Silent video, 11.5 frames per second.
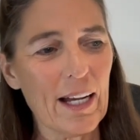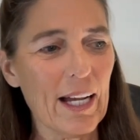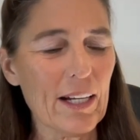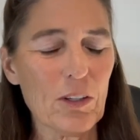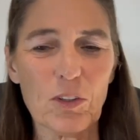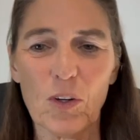
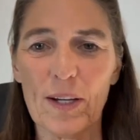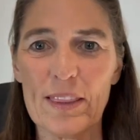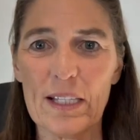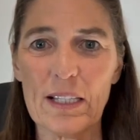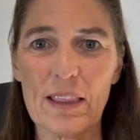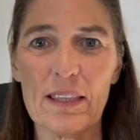I don't know. I
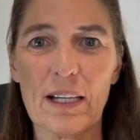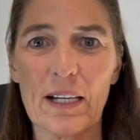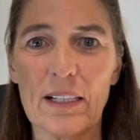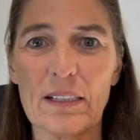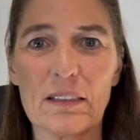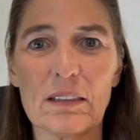think
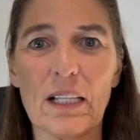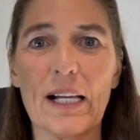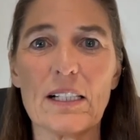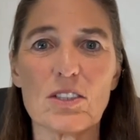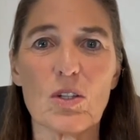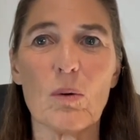that,
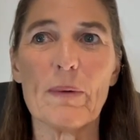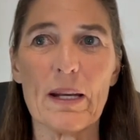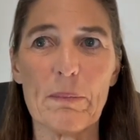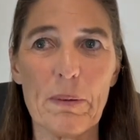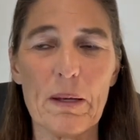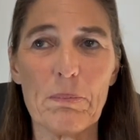like so
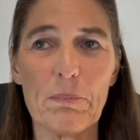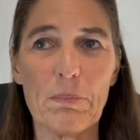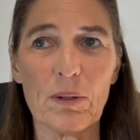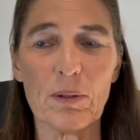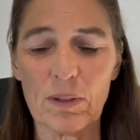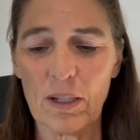many
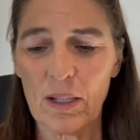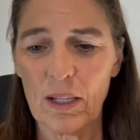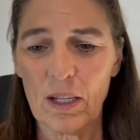people,